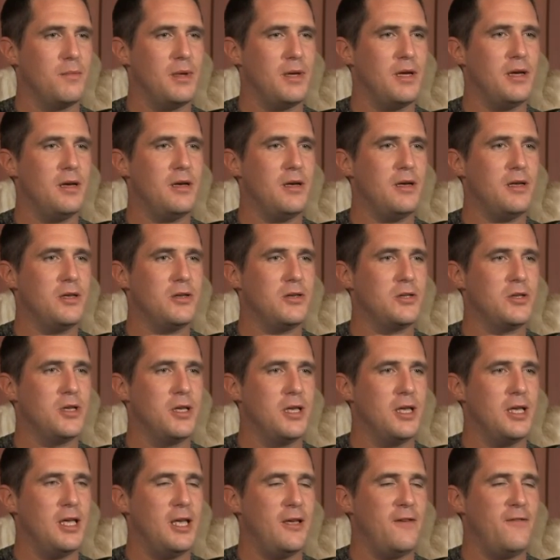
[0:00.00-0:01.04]
because
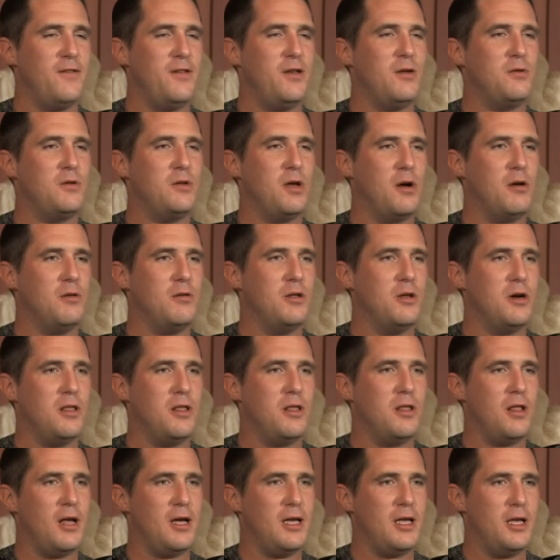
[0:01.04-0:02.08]
if you don't
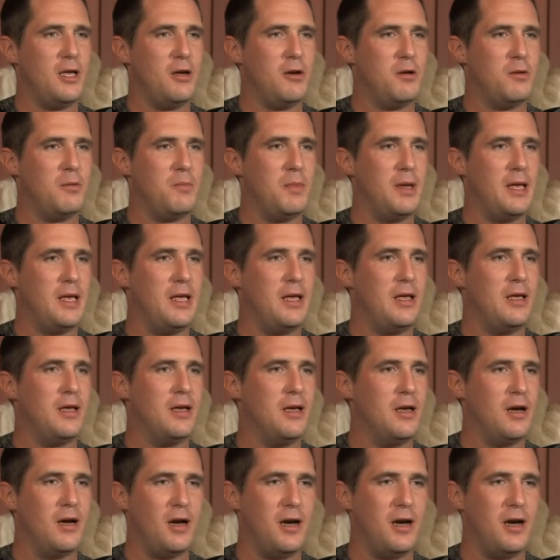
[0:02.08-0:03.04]
look like you and me